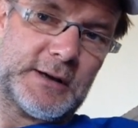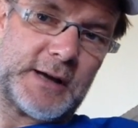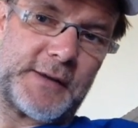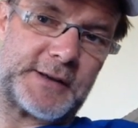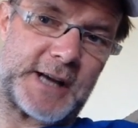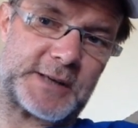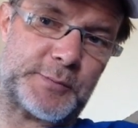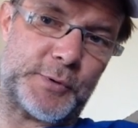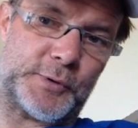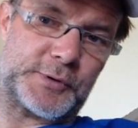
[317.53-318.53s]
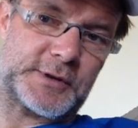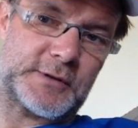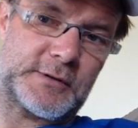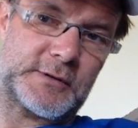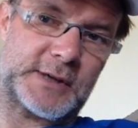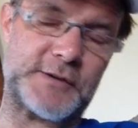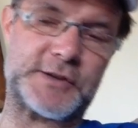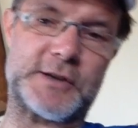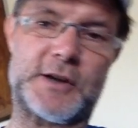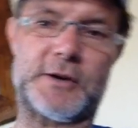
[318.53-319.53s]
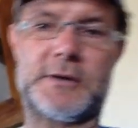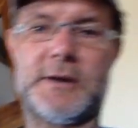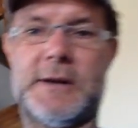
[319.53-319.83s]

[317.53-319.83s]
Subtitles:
and the dashboard gives you your,